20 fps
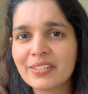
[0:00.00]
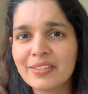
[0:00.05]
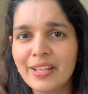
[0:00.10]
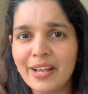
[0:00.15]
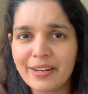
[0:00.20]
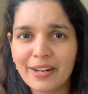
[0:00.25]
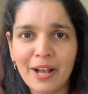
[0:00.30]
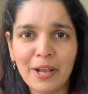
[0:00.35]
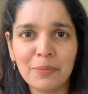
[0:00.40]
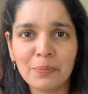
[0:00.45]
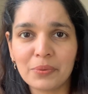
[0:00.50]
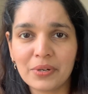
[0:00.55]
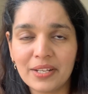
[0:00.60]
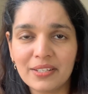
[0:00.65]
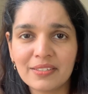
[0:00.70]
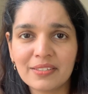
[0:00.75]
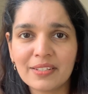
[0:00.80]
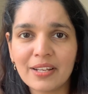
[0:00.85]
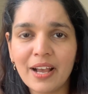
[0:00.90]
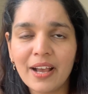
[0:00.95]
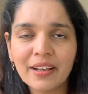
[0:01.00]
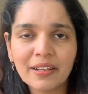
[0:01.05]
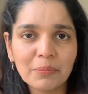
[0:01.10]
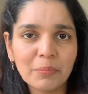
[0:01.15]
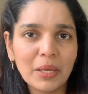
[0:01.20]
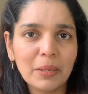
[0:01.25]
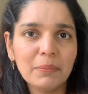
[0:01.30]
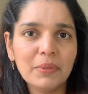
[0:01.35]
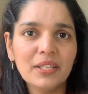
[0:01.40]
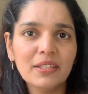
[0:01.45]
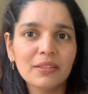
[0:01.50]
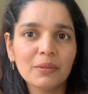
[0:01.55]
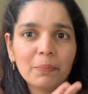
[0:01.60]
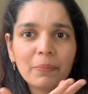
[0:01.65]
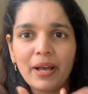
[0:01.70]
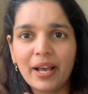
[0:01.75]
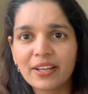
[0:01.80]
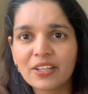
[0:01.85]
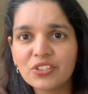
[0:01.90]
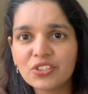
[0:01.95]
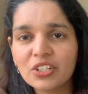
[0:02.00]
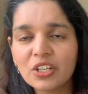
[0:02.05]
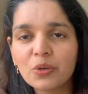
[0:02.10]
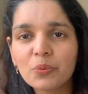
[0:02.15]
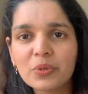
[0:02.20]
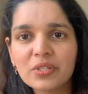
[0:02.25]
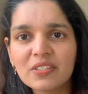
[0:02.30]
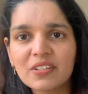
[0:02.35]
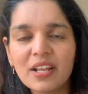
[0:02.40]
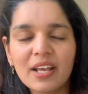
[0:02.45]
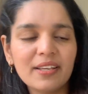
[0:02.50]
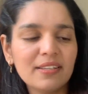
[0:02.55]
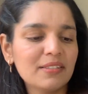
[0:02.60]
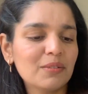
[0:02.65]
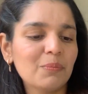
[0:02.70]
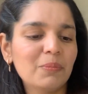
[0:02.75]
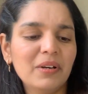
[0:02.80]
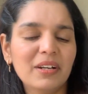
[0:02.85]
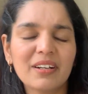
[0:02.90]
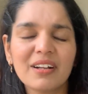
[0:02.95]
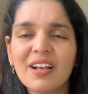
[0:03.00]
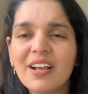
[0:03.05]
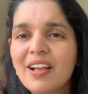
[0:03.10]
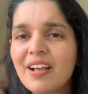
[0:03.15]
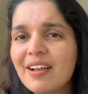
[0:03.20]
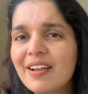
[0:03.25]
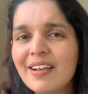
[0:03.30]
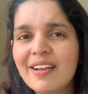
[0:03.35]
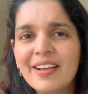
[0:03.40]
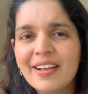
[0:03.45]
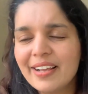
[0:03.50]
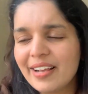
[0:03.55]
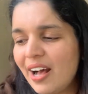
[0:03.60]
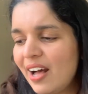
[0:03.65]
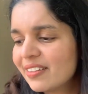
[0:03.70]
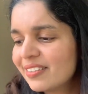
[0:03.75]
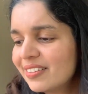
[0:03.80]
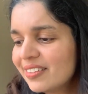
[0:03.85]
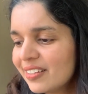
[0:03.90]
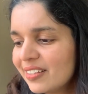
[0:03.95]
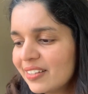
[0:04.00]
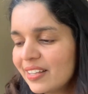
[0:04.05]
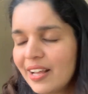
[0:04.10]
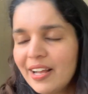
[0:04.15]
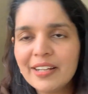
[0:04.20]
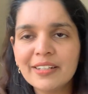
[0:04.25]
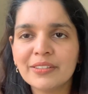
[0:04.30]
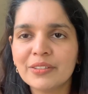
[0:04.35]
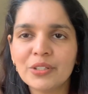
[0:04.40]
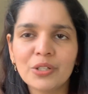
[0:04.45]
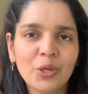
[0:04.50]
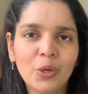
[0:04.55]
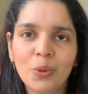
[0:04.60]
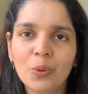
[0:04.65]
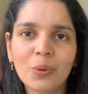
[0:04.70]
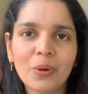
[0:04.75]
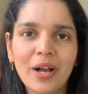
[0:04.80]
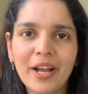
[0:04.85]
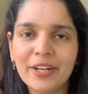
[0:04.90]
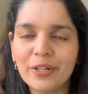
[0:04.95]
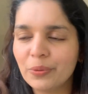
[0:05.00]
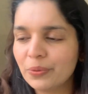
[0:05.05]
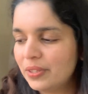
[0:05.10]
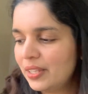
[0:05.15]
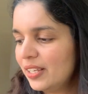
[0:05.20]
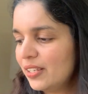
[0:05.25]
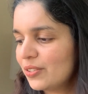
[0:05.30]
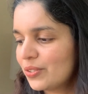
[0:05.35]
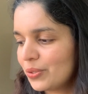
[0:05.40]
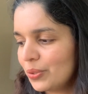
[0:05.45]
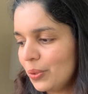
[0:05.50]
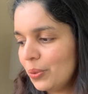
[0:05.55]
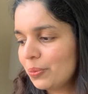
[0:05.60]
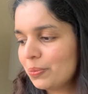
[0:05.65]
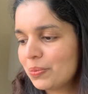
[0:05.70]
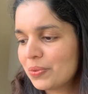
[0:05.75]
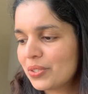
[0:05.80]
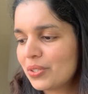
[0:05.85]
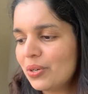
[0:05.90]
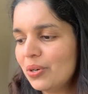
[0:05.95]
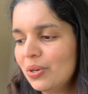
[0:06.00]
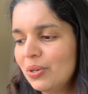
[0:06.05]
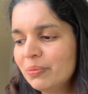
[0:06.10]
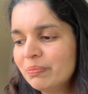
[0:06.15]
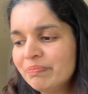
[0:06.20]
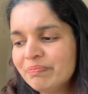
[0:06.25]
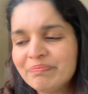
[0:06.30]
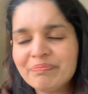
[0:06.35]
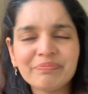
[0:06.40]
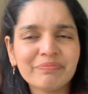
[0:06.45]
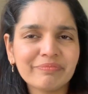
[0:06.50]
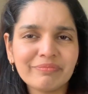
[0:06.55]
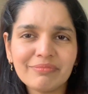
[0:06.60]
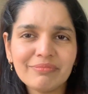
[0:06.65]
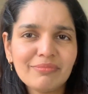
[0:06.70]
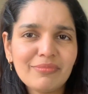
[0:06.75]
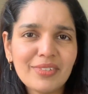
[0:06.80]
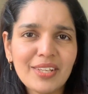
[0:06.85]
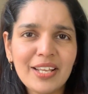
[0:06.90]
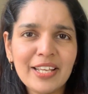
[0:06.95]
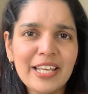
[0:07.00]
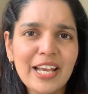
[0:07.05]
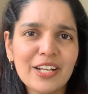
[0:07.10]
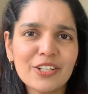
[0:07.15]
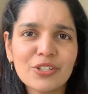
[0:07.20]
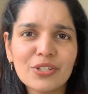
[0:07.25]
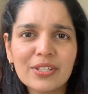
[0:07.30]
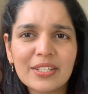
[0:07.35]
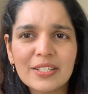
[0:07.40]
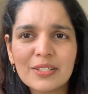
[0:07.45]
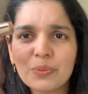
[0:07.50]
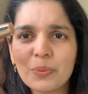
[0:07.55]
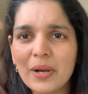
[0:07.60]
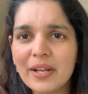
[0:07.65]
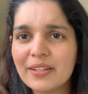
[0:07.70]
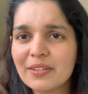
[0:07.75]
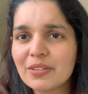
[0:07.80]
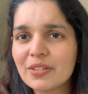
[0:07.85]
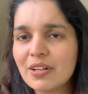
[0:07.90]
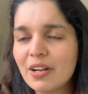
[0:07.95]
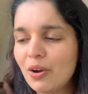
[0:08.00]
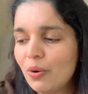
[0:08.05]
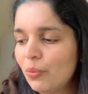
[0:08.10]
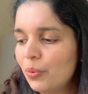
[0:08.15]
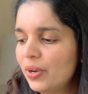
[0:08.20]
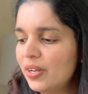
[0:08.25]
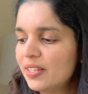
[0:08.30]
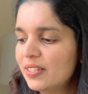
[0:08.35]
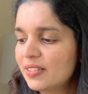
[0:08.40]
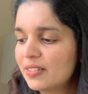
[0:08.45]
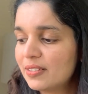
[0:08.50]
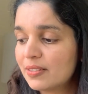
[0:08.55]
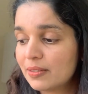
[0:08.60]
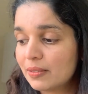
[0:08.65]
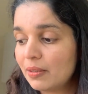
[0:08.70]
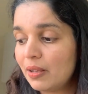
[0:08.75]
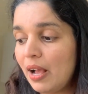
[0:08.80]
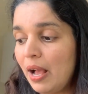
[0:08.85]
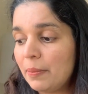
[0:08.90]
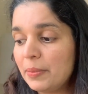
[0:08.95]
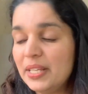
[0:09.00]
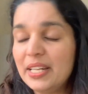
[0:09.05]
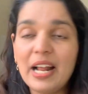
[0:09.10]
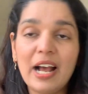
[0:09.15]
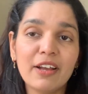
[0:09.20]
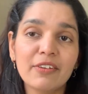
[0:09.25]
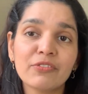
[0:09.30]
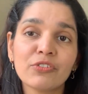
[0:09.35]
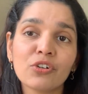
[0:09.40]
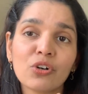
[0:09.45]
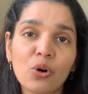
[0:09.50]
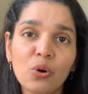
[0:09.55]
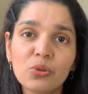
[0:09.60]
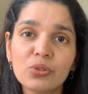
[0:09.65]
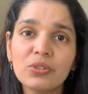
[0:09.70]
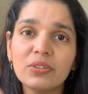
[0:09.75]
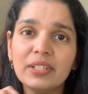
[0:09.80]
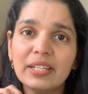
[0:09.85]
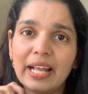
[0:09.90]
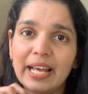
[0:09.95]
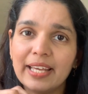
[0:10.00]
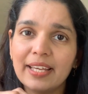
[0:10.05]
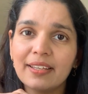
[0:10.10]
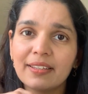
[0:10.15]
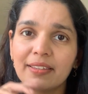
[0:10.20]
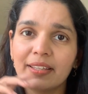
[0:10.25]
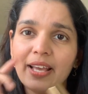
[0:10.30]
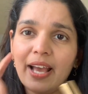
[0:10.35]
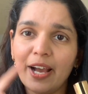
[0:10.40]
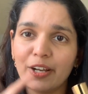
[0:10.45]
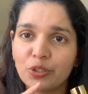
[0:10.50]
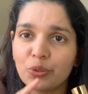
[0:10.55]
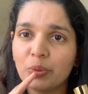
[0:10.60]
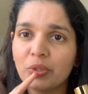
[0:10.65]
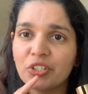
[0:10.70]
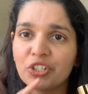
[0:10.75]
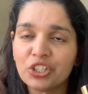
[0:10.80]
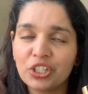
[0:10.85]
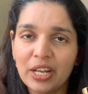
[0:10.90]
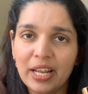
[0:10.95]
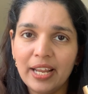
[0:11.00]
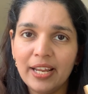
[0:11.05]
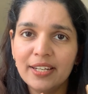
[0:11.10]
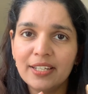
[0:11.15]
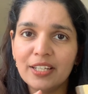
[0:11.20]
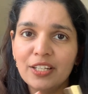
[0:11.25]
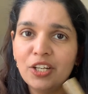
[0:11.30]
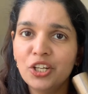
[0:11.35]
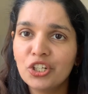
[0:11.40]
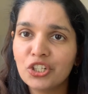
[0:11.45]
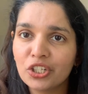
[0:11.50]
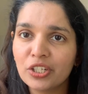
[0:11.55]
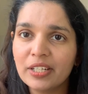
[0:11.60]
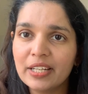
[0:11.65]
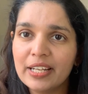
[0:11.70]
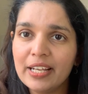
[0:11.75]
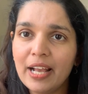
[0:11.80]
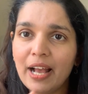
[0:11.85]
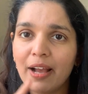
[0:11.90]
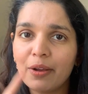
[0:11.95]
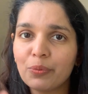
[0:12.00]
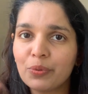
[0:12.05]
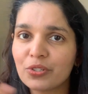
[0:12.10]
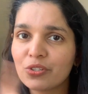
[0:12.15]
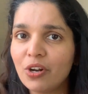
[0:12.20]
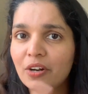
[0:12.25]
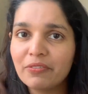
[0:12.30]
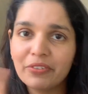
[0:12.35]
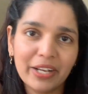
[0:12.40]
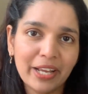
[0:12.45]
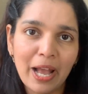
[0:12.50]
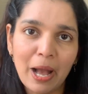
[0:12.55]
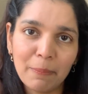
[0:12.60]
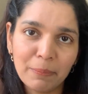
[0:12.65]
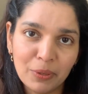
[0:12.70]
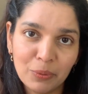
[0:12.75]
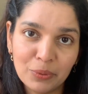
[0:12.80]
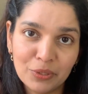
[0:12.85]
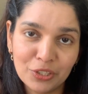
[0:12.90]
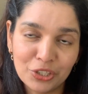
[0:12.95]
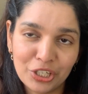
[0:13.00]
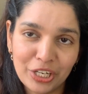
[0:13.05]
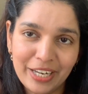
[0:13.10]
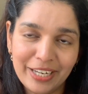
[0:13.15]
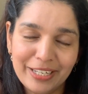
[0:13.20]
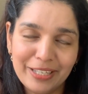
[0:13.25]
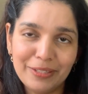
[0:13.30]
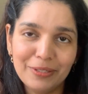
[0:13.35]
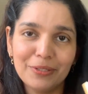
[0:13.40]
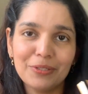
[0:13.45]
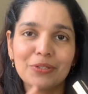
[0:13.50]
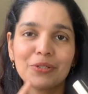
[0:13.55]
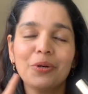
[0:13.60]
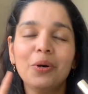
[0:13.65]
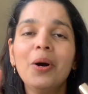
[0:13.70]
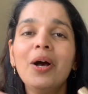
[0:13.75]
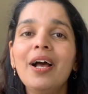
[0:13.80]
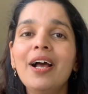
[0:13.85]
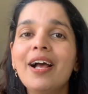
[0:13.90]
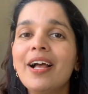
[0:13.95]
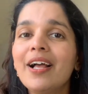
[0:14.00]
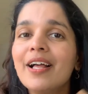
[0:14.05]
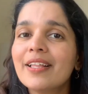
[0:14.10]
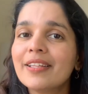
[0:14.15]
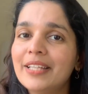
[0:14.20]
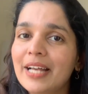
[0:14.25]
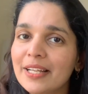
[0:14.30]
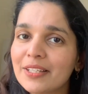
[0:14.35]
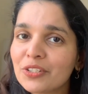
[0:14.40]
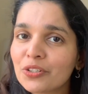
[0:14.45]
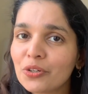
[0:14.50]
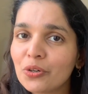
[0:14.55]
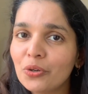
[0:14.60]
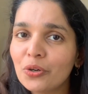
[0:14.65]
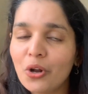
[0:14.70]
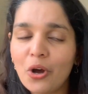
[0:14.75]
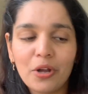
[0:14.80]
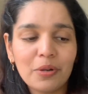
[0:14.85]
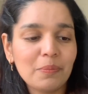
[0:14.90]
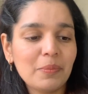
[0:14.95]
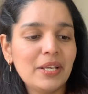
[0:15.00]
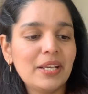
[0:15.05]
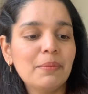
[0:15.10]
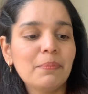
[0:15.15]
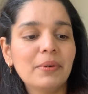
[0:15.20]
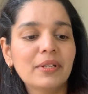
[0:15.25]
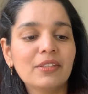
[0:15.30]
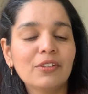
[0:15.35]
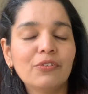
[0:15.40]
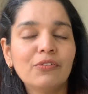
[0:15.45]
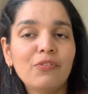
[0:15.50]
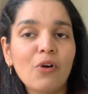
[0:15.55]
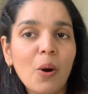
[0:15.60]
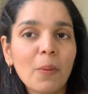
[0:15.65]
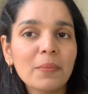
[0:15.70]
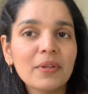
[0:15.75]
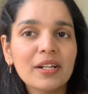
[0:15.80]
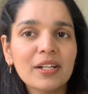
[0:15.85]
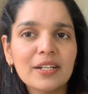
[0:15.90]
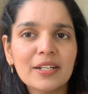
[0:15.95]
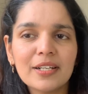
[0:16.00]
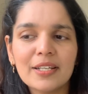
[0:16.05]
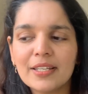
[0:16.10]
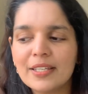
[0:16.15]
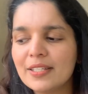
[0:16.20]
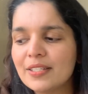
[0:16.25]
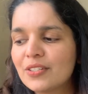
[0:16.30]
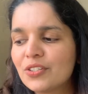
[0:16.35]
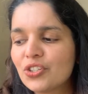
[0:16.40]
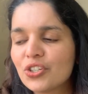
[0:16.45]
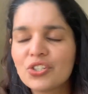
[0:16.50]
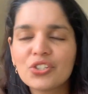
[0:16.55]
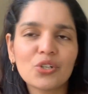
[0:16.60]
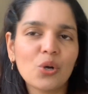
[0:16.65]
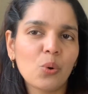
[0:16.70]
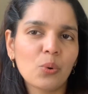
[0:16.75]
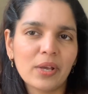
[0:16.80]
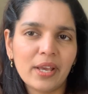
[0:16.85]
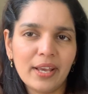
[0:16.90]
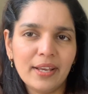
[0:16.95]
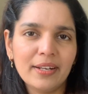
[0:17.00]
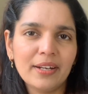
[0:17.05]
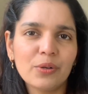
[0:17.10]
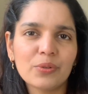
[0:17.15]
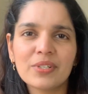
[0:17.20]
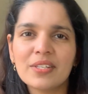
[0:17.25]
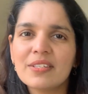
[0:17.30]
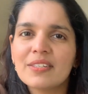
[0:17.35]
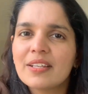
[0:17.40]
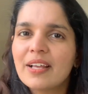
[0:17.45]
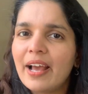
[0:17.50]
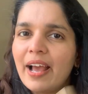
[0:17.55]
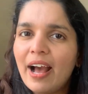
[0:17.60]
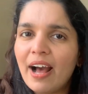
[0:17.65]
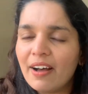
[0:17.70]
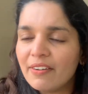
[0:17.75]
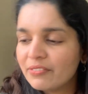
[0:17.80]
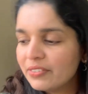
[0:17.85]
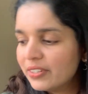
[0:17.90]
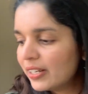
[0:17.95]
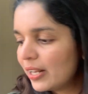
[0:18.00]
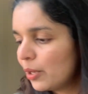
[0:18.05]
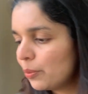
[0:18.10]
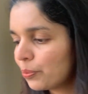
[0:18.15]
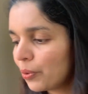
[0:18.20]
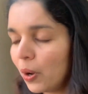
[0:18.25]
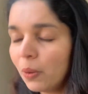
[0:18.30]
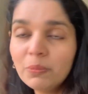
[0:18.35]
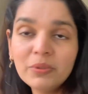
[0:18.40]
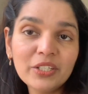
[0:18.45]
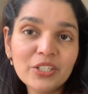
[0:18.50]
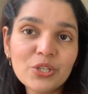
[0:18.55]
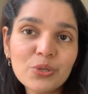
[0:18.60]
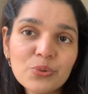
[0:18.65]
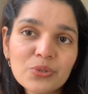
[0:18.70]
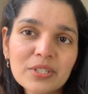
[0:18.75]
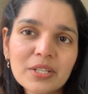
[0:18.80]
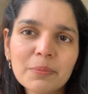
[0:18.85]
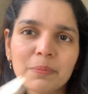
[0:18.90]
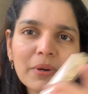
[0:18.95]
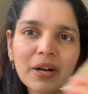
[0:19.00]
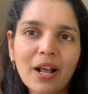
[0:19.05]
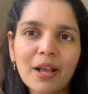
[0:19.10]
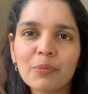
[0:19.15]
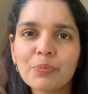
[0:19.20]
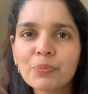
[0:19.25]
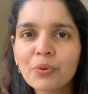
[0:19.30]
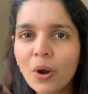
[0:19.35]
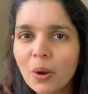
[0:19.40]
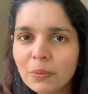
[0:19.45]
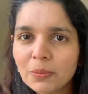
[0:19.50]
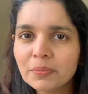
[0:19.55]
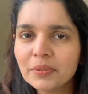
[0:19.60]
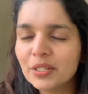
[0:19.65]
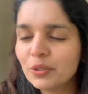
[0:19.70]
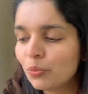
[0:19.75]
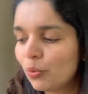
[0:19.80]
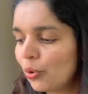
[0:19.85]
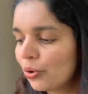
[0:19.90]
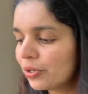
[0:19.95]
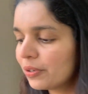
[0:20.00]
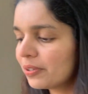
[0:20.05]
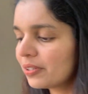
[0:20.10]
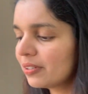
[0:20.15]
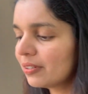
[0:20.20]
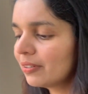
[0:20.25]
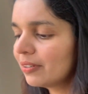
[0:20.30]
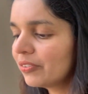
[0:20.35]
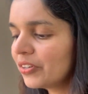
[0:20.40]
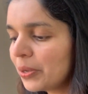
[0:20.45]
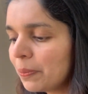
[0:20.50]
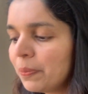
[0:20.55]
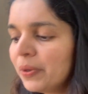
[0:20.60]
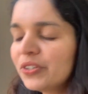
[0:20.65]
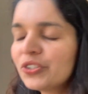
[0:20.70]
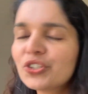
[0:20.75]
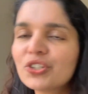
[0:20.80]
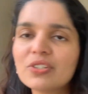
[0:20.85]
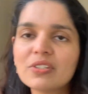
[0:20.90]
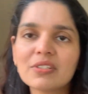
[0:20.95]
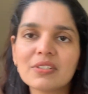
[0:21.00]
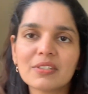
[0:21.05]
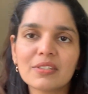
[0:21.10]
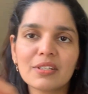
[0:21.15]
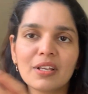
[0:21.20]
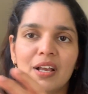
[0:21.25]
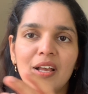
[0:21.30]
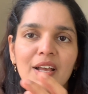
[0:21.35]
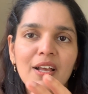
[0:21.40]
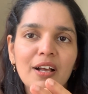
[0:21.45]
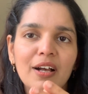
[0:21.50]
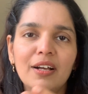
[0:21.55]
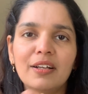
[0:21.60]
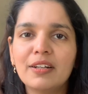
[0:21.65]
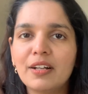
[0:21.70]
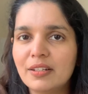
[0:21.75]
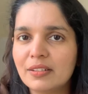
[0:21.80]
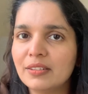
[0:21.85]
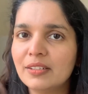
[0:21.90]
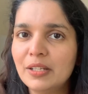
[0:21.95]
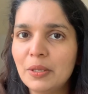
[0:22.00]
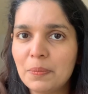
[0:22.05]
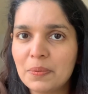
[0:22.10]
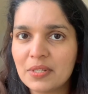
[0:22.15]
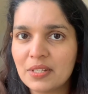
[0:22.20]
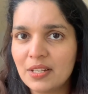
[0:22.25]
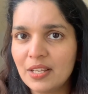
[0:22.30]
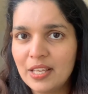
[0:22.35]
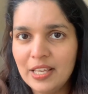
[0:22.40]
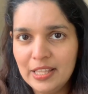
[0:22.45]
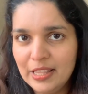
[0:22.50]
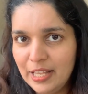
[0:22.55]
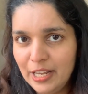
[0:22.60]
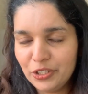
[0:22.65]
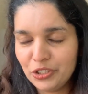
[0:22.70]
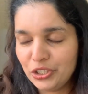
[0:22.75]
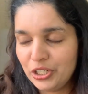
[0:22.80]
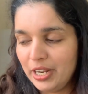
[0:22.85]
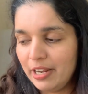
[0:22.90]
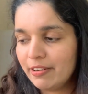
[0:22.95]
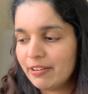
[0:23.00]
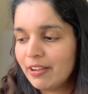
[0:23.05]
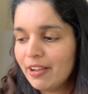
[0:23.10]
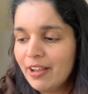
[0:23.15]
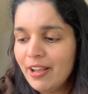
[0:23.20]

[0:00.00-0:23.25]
that high price tag. Maybe the packaging was nice, but other than that, no, I don't think so. So yeah, so this one was, I mean, I've grown to like the actual shade. Initially, I was not very happy with the shade either. So that's grown on me, but the formula is just okay. Now, since I have it, I'll probably use it, but I probably won't repurchase another lipstick in that shade.